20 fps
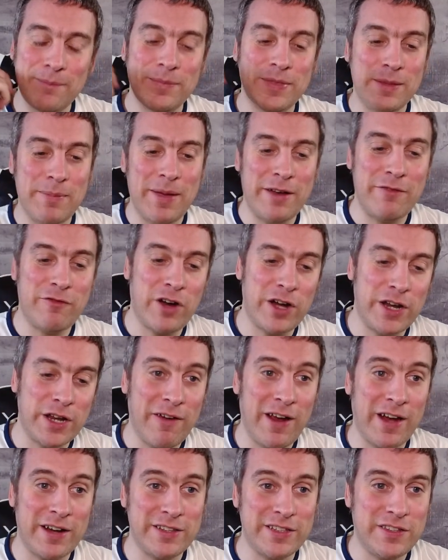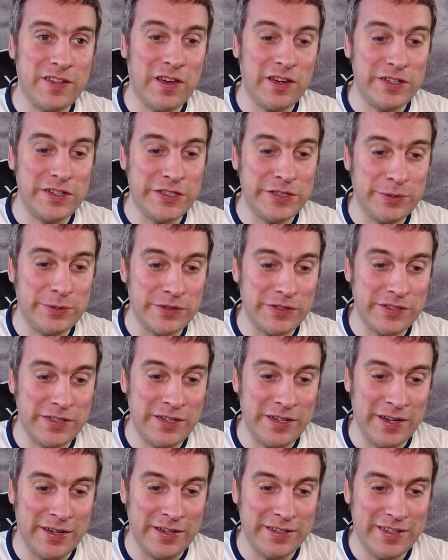men running around in the tight shorts, don't
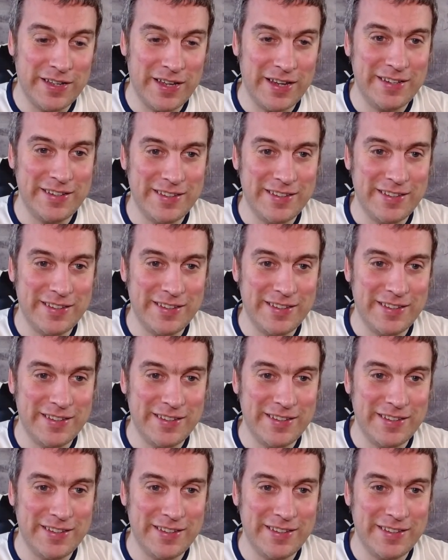you? Eh?